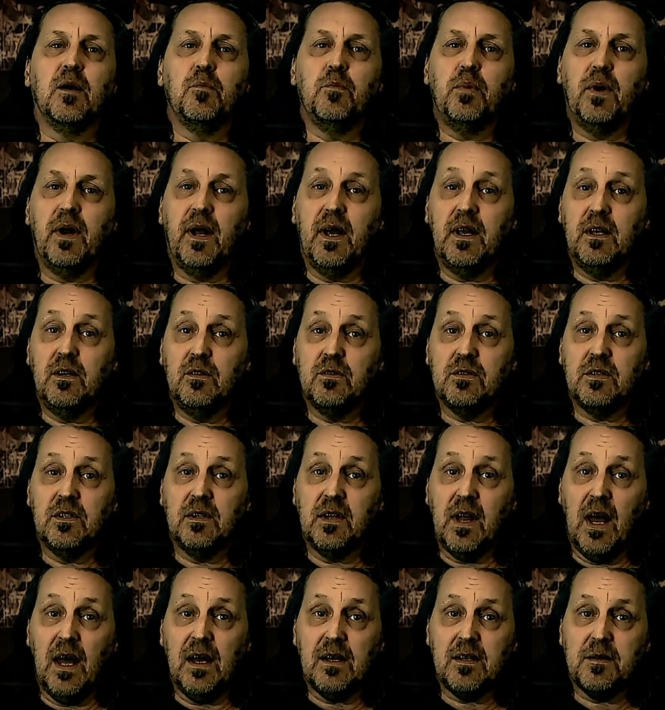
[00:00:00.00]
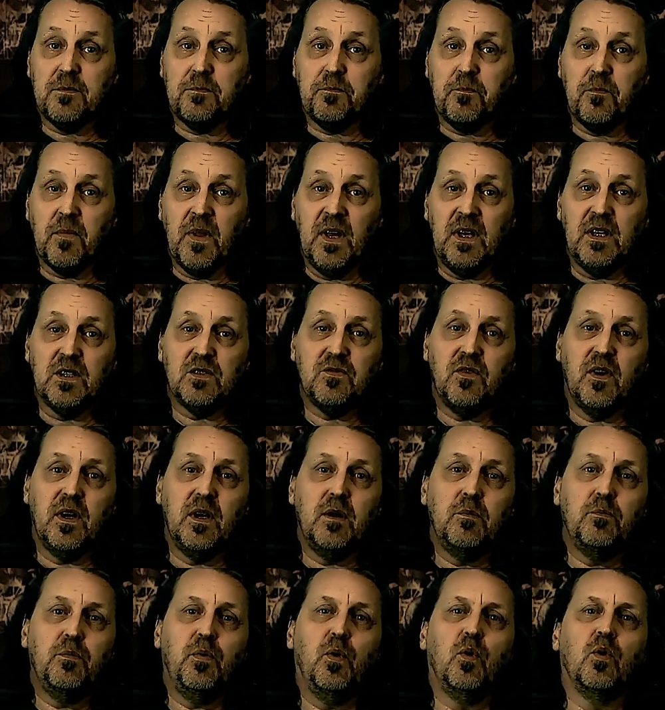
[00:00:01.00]
and play using that. It's
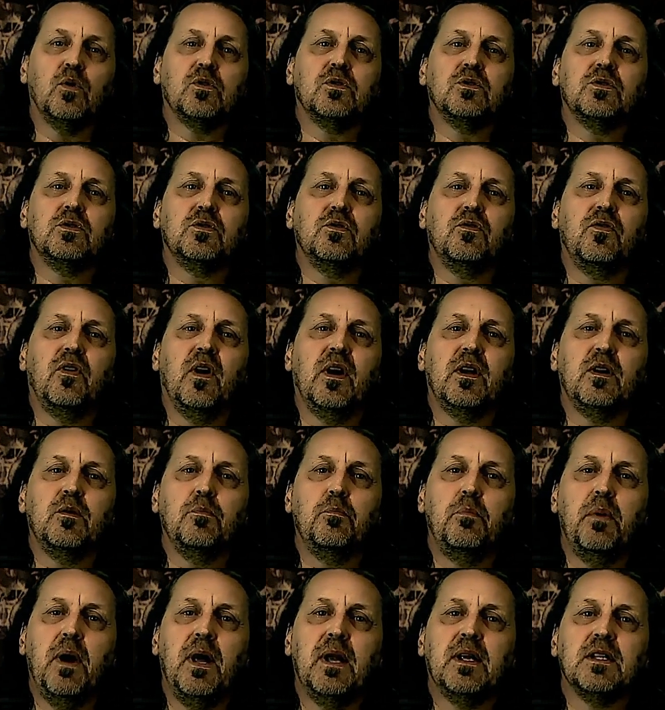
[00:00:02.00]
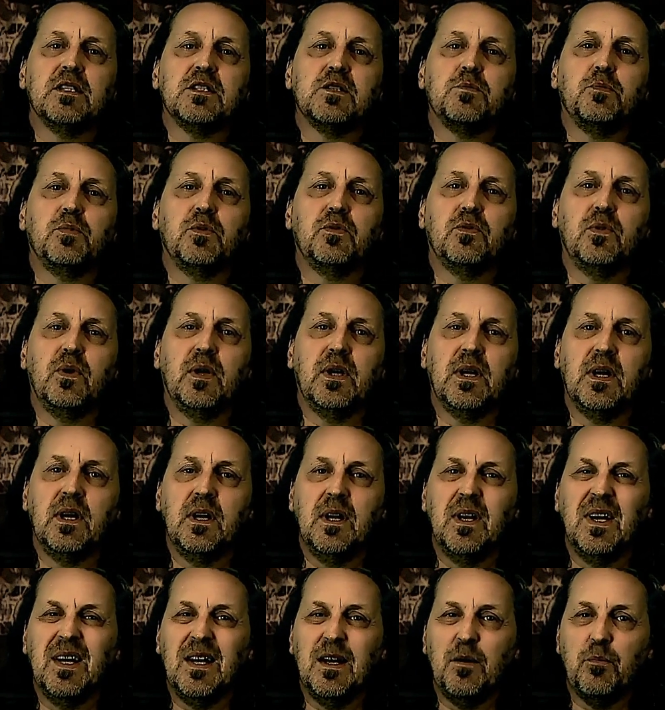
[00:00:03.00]
very important to find a balance between
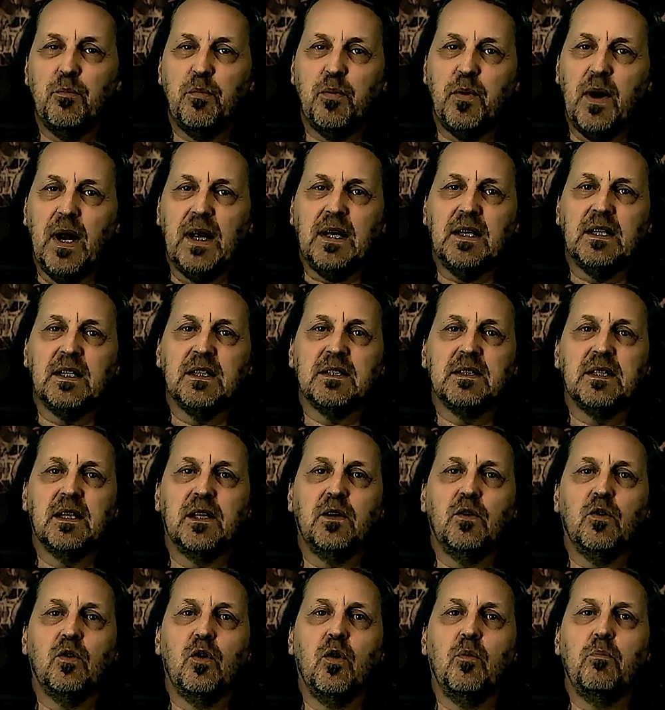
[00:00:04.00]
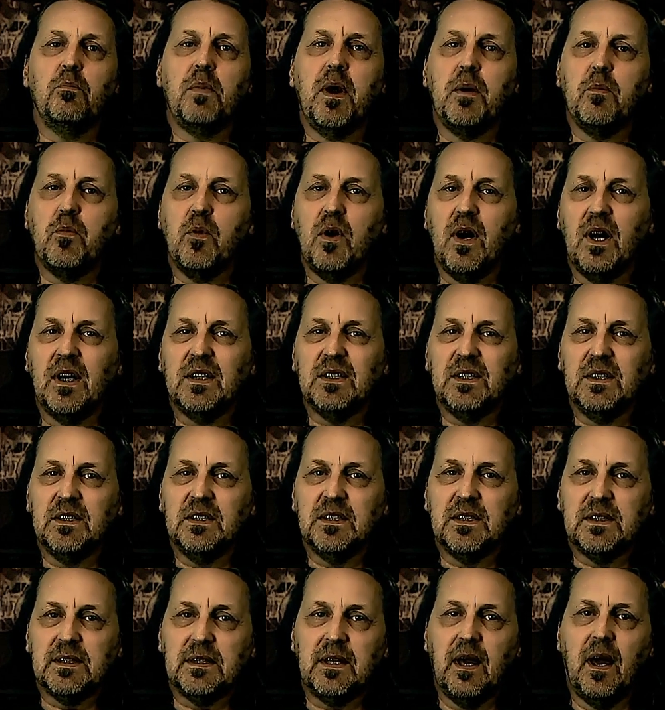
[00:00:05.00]
practicing, memorizing
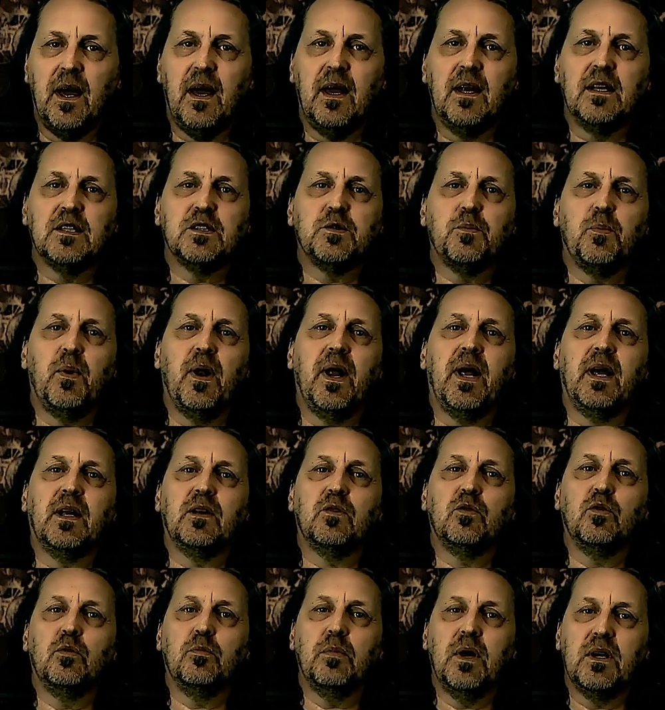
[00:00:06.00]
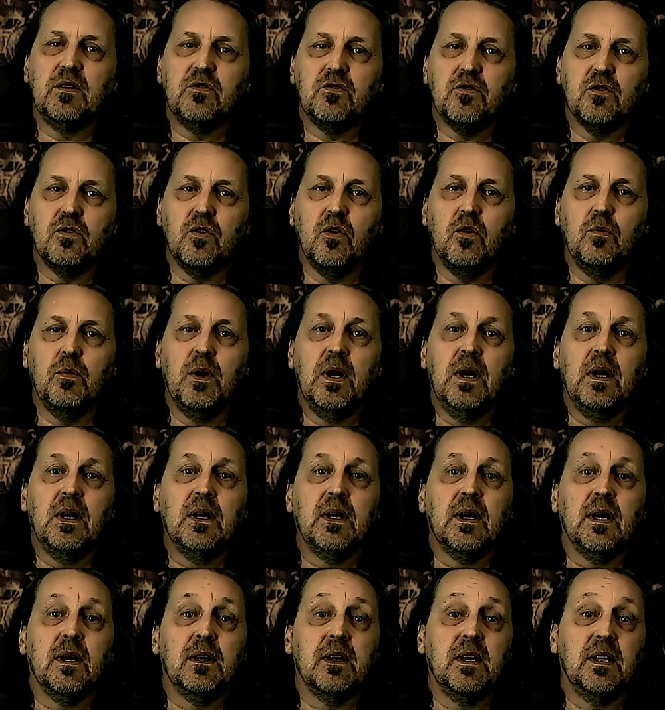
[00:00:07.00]
scales, playing to a metronome
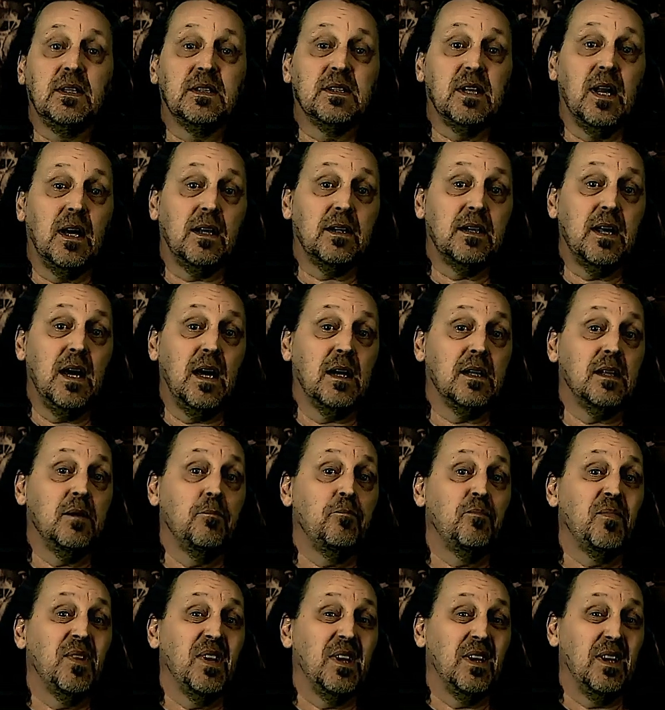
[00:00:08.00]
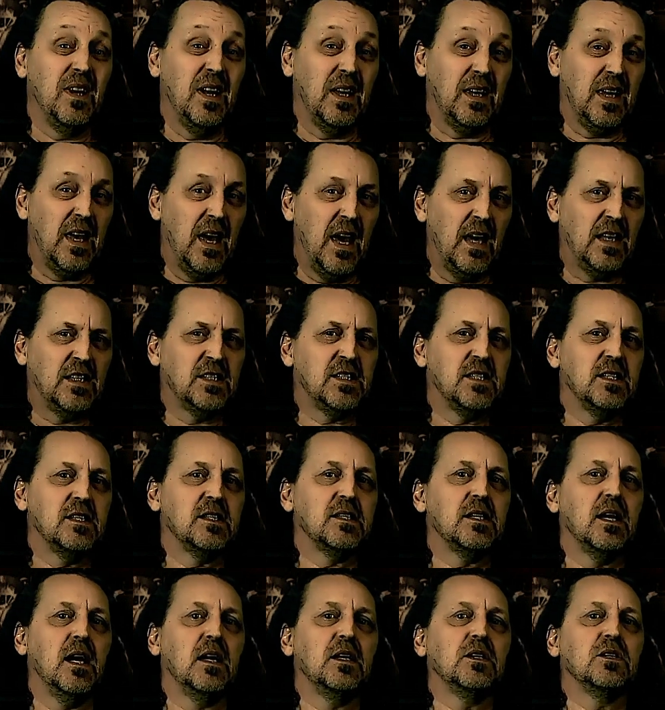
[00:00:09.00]
and things like that, like
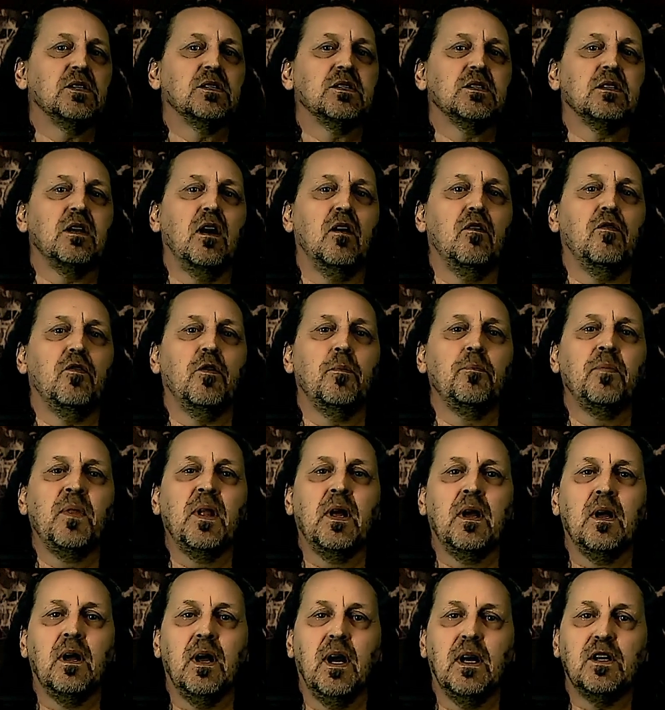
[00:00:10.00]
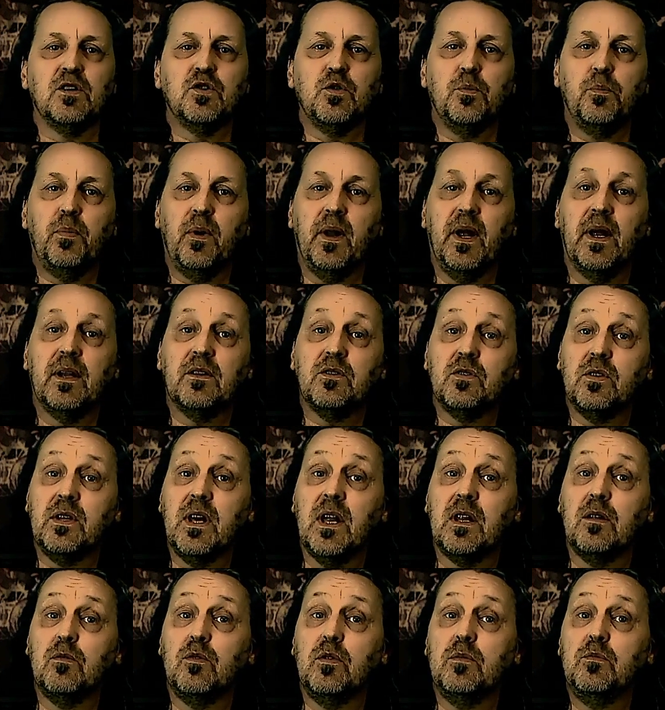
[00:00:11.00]
exercise stuff, and to play
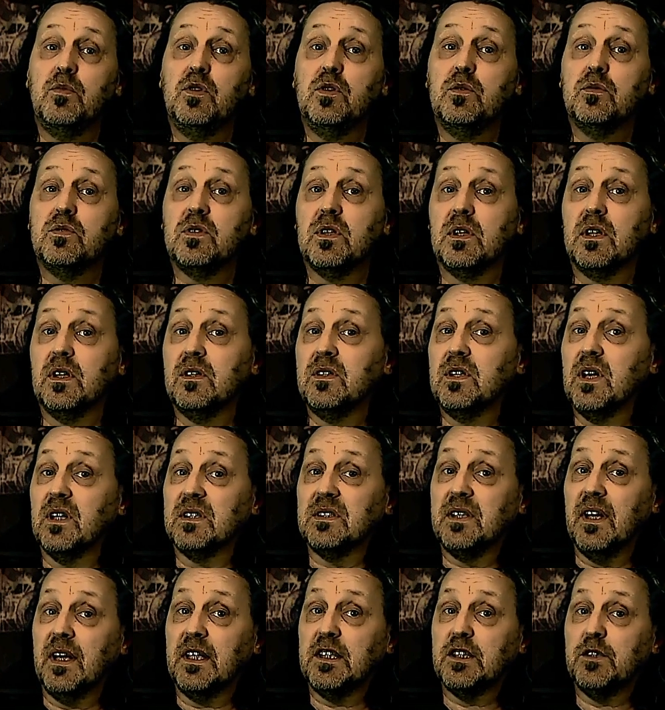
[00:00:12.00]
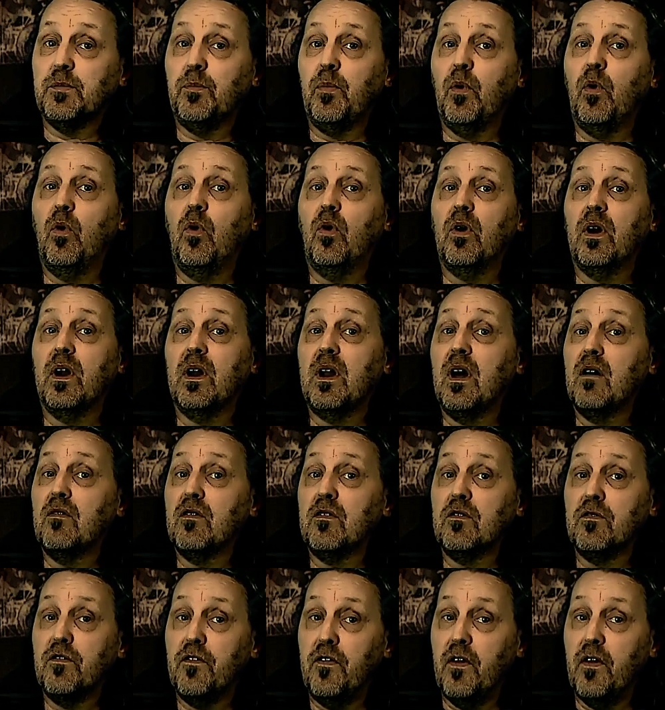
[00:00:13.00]
together with music and just explore and having